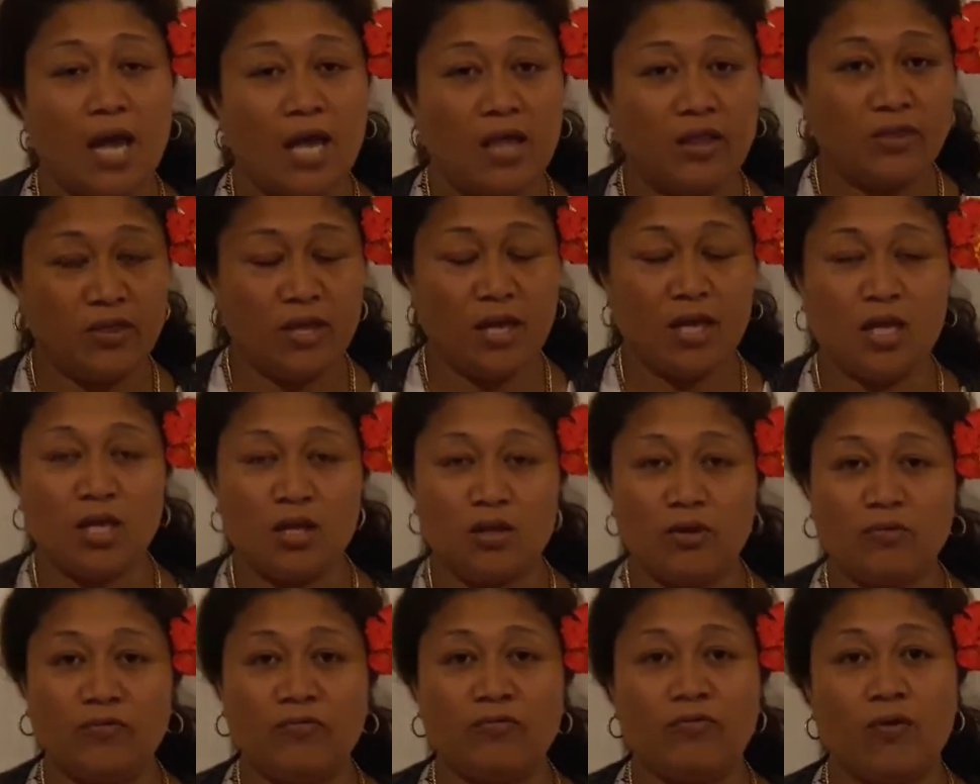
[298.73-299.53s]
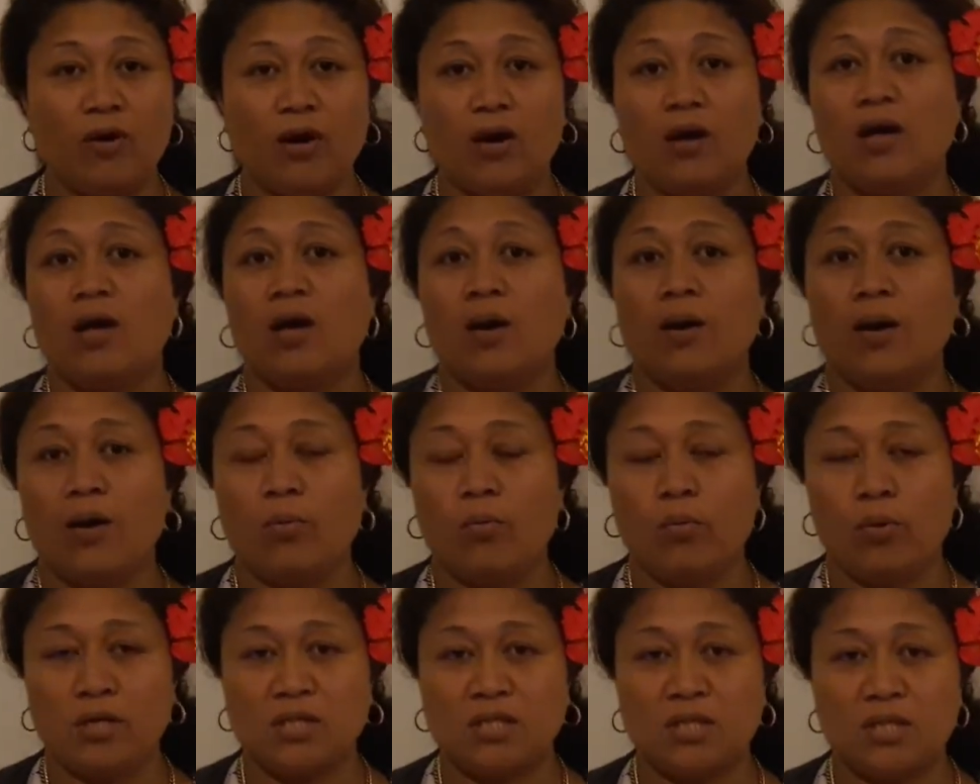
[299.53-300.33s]
and thank you for
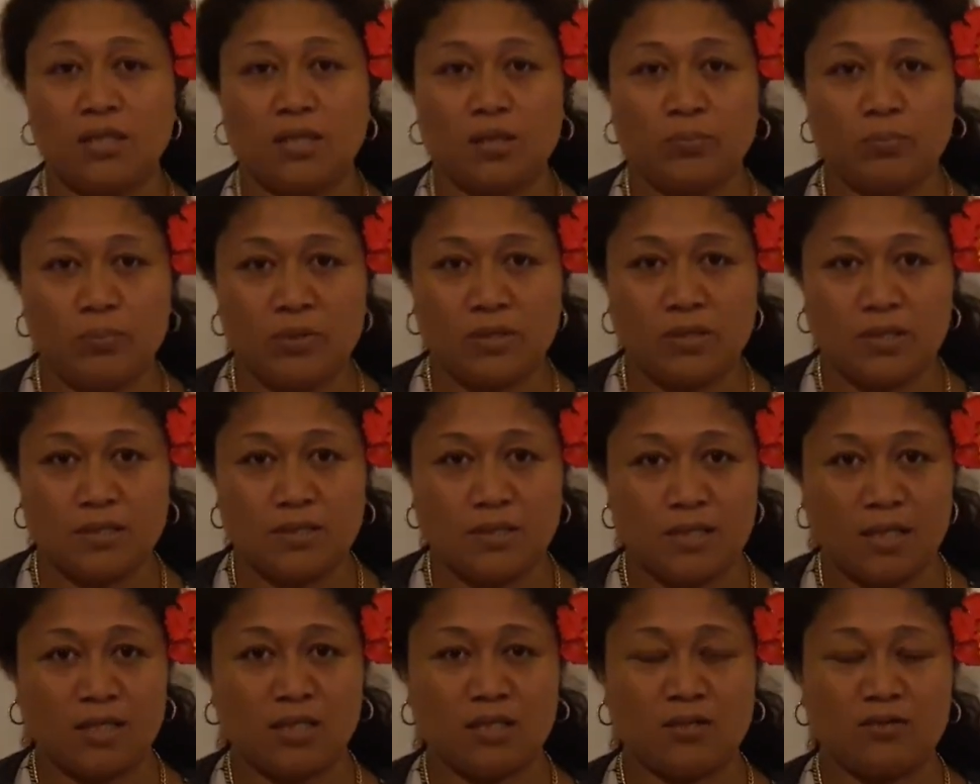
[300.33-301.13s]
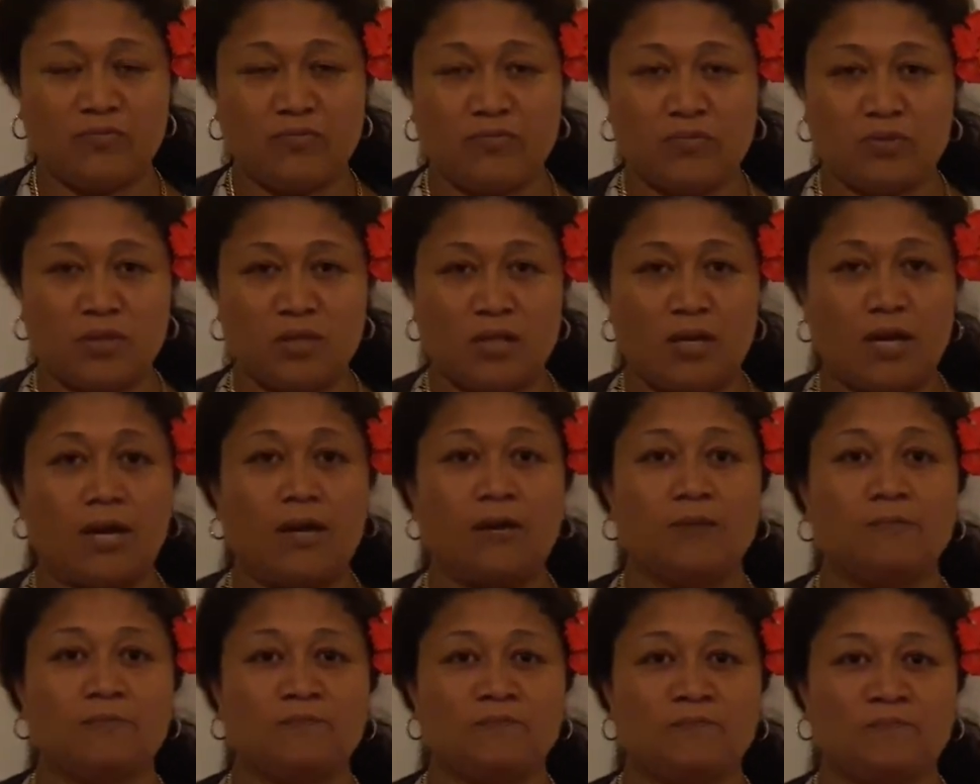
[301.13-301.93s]
watching the presentation for
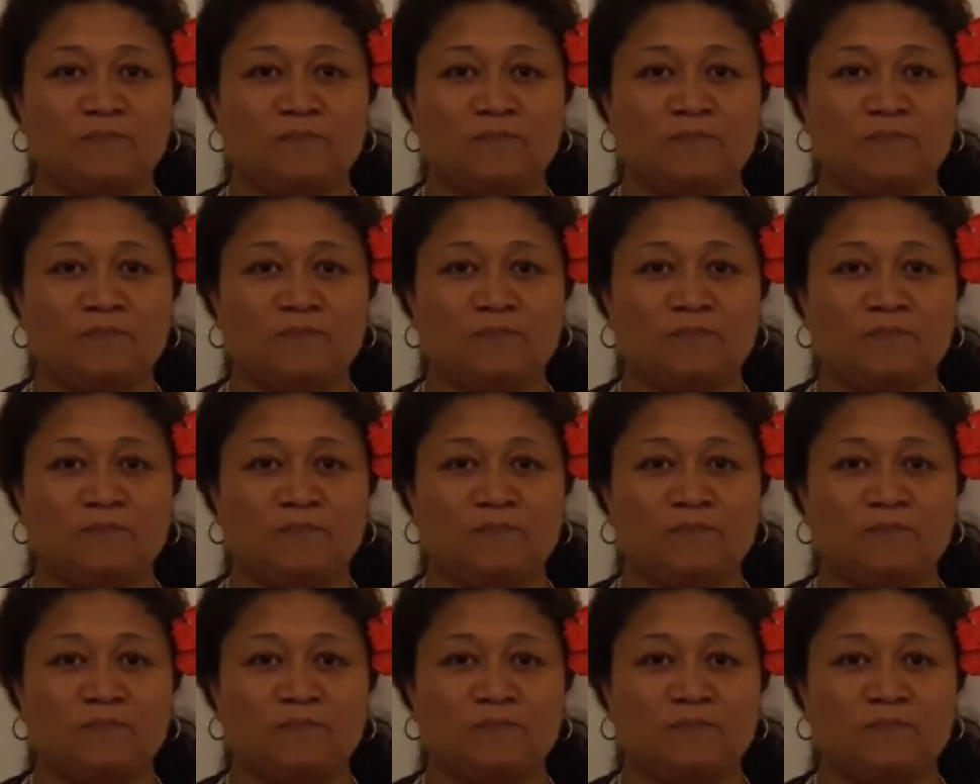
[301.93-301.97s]
tonight.